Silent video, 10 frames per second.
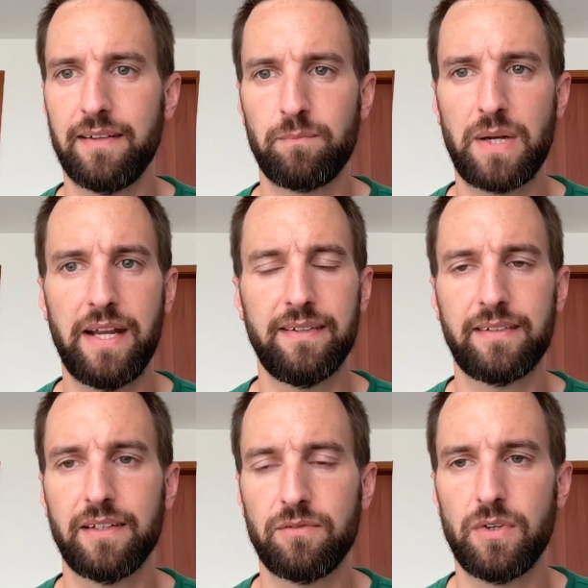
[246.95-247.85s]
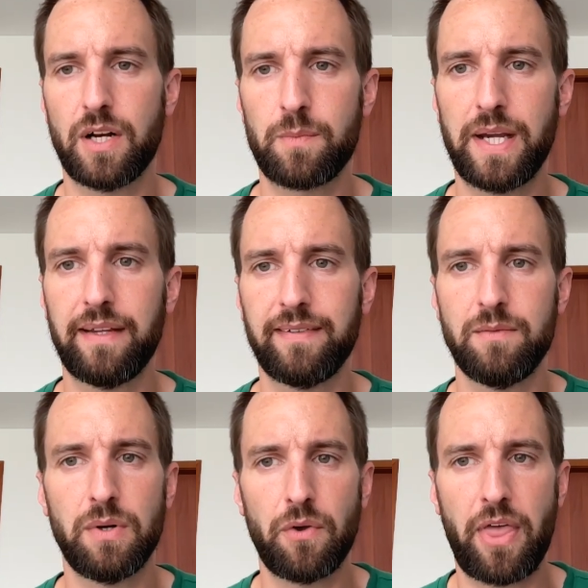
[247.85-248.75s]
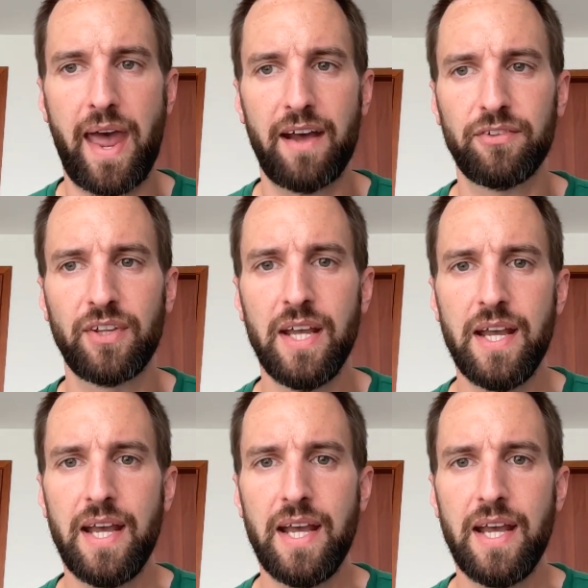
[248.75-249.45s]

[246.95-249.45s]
The players got water breaks in both halves.